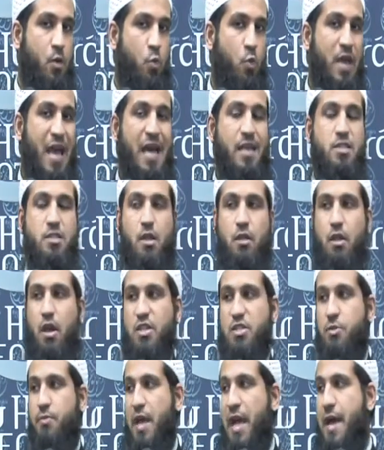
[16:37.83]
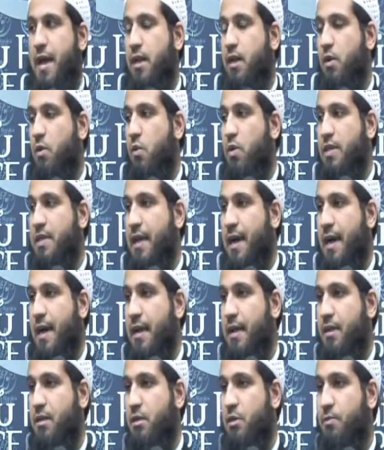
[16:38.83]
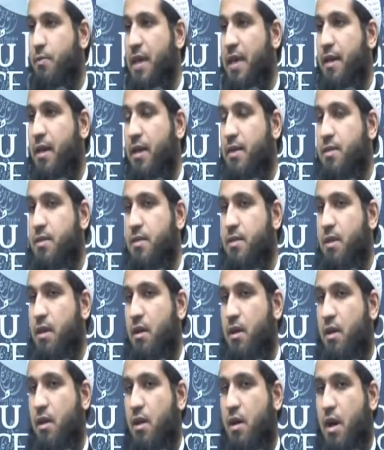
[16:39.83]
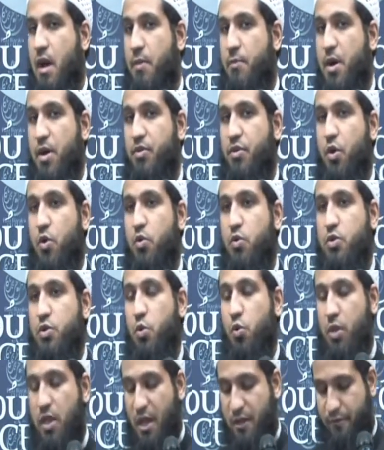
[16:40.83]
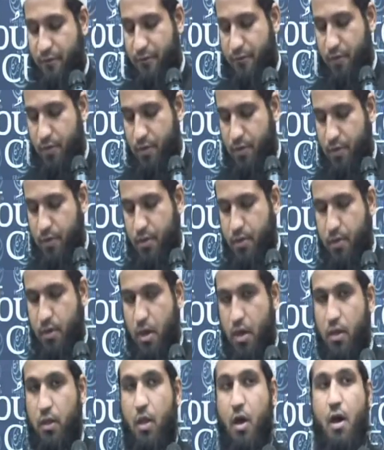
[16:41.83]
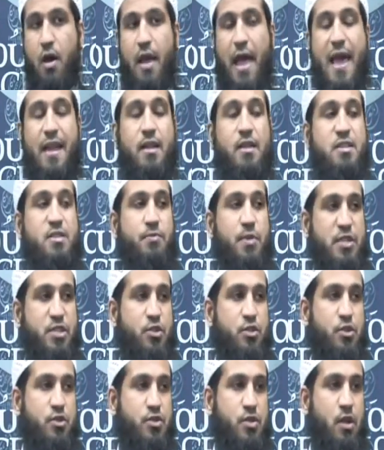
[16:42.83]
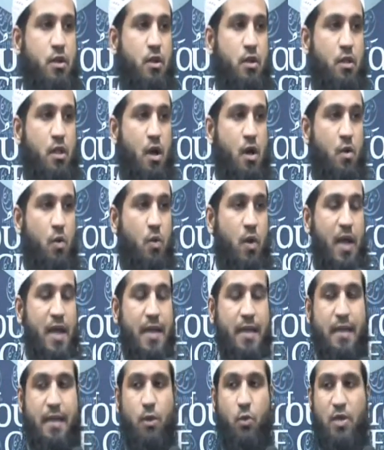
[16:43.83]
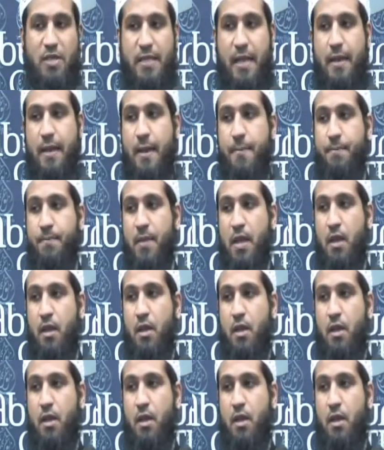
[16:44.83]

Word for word: We ask Allah subhanahu wa ta'ala to make us among those who love Allah and His Messenger sallallahu alayhi wa sallam.